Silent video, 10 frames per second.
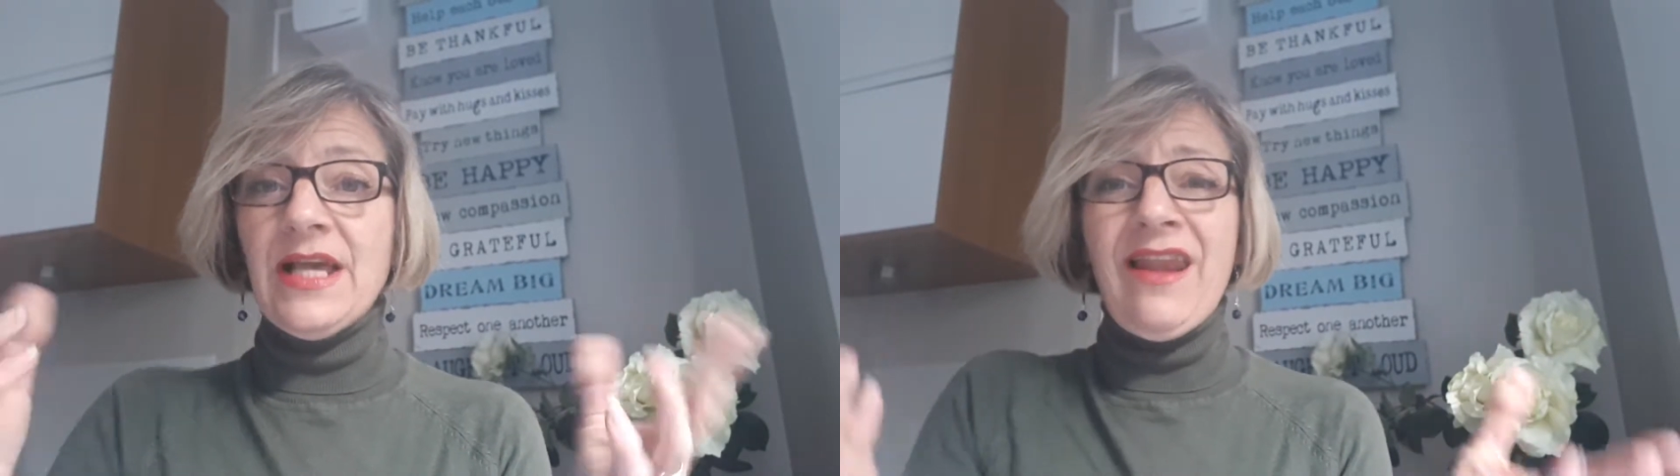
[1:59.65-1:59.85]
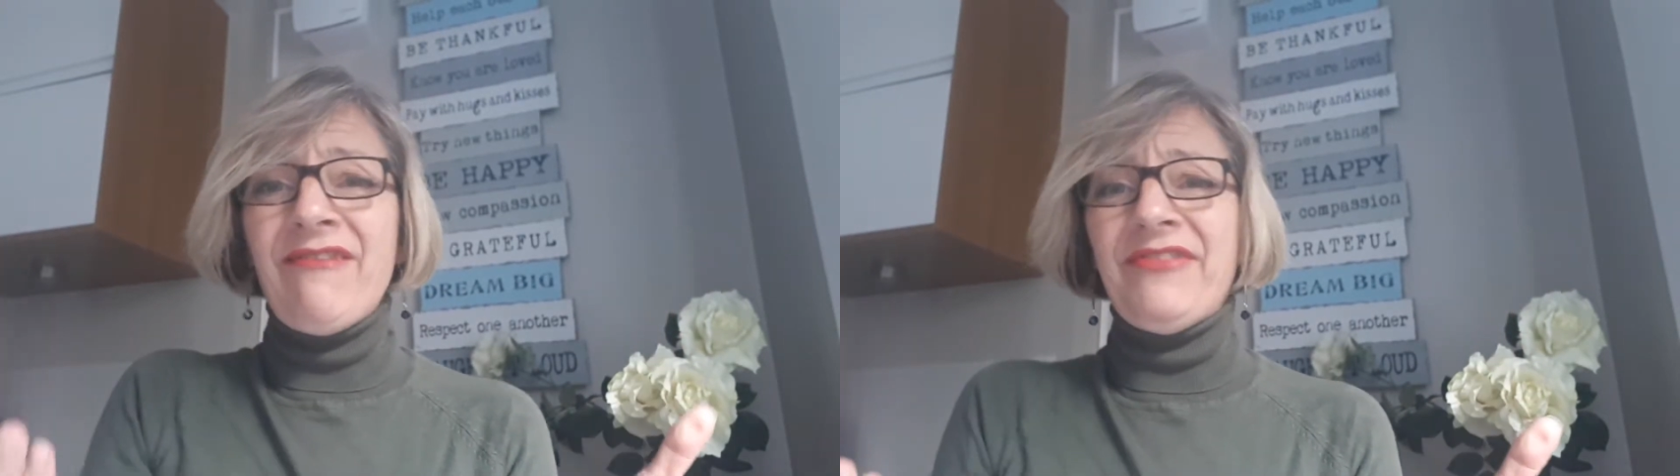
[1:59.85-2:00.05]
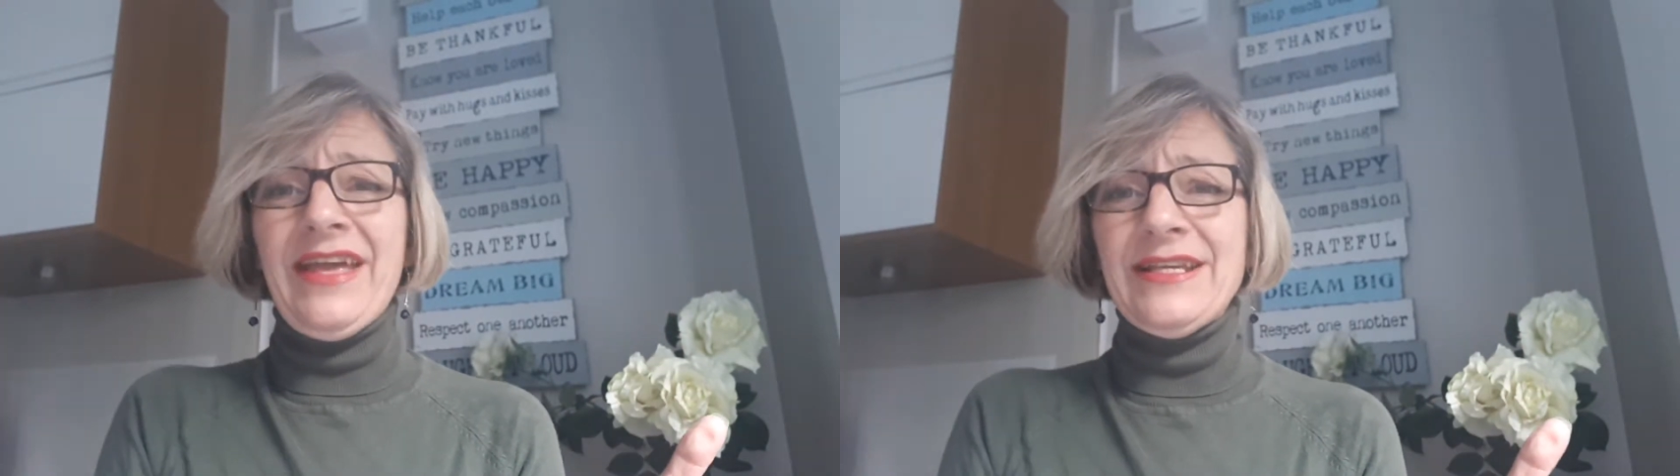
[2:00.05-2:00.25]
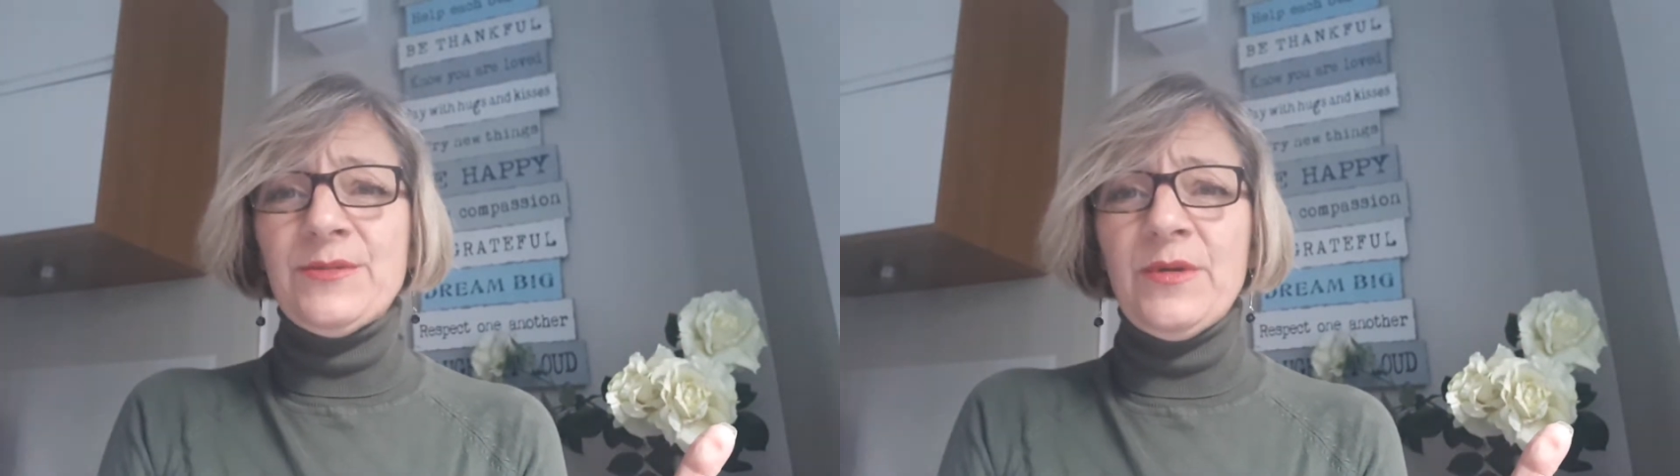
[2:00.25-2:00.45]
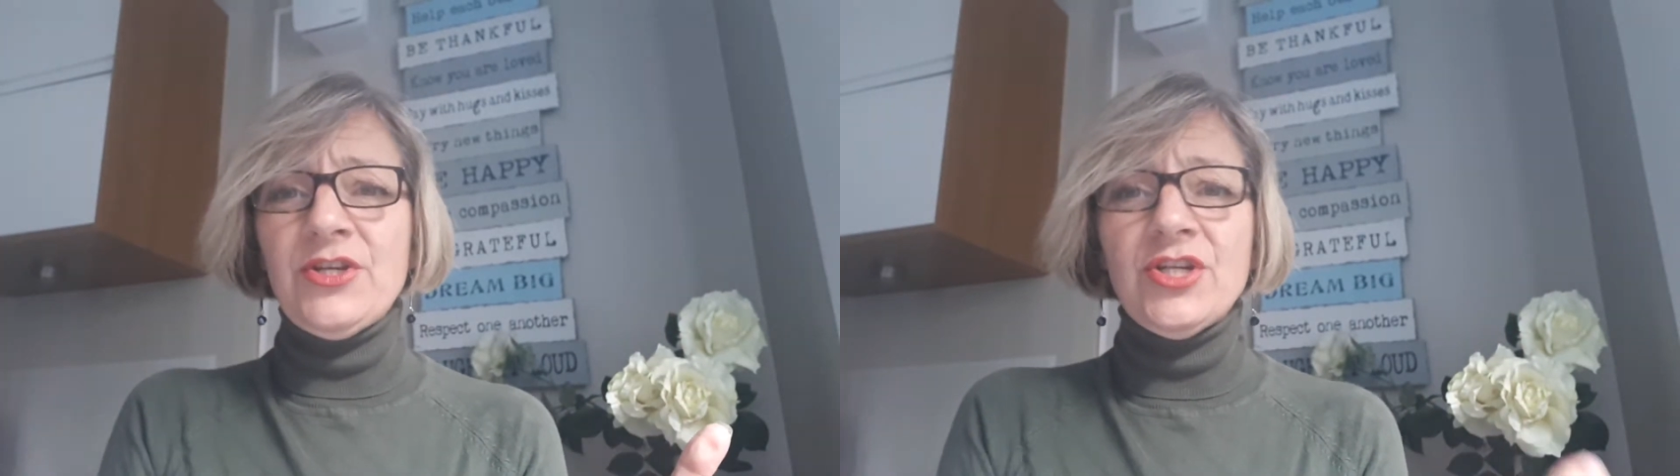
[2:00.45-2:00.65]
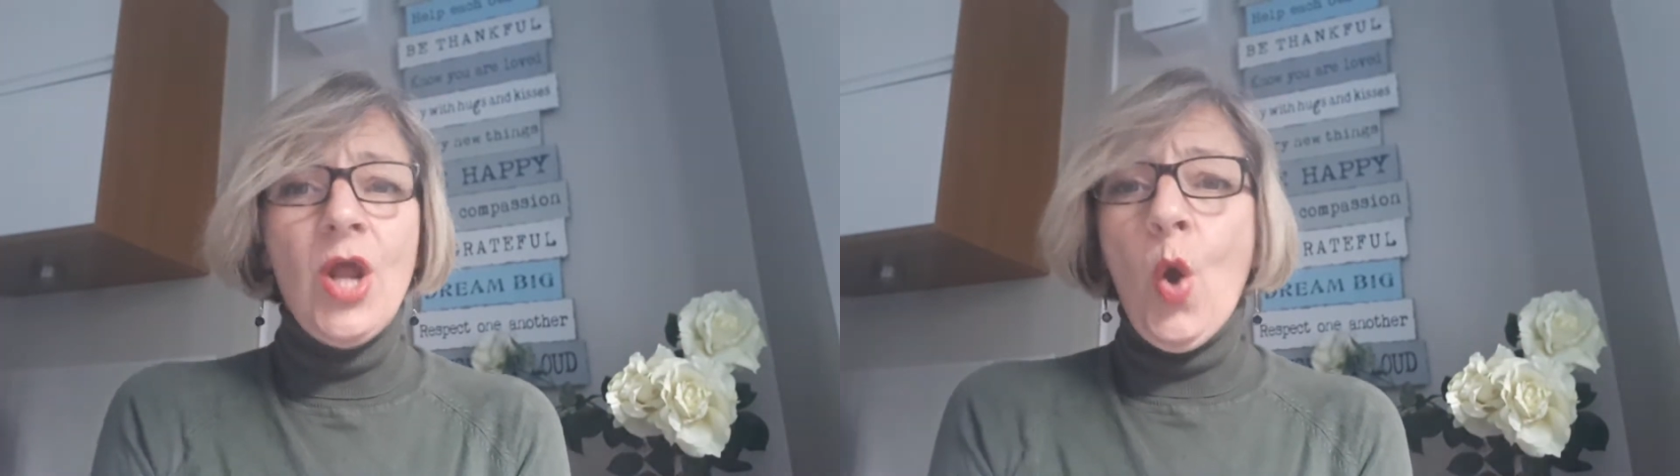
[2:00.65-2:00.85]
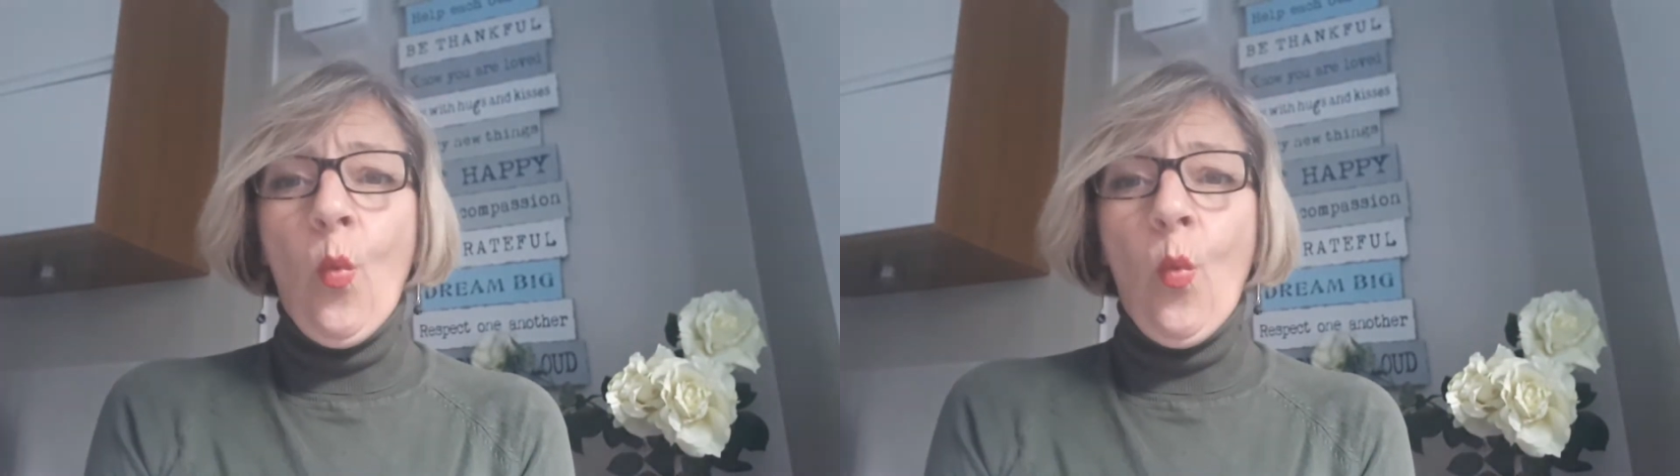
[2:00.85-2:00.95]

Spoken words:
I love that expression.